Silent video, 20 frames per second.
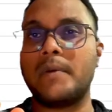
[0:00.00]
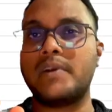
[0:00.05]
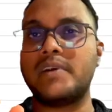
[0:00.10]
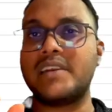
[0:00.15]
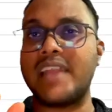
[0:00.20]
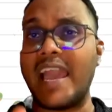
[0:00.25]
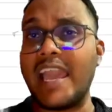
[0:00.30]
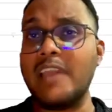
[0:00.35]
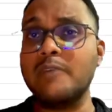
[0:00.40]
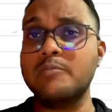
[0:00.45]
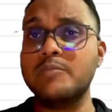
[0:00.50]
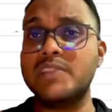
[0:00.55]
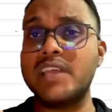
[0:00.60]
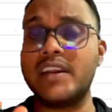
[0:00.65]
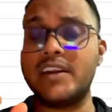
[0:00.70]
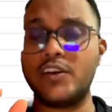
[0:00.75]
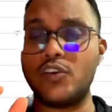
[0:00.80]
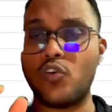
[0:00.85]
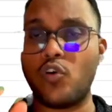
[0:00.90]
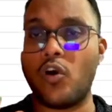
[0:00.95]
type
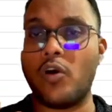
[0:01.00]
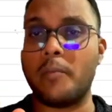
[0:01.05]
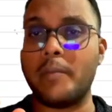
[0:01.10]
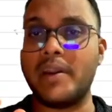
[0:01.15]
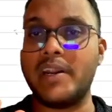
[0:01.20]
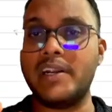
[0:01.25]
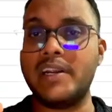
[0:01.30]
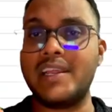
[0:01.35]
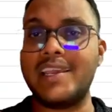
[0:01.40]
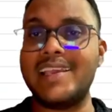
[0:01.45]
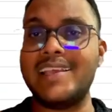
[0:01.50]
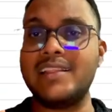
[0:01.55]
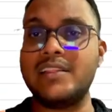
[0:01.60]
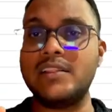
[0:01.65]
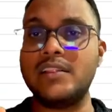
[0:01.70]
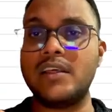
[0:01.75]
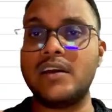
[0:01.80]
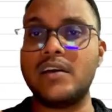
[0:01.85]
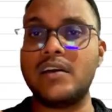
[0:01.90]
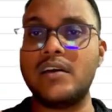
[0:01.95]
that comment in
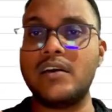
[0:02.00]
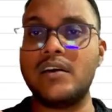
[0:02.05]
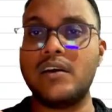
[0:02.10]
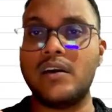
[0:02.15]
the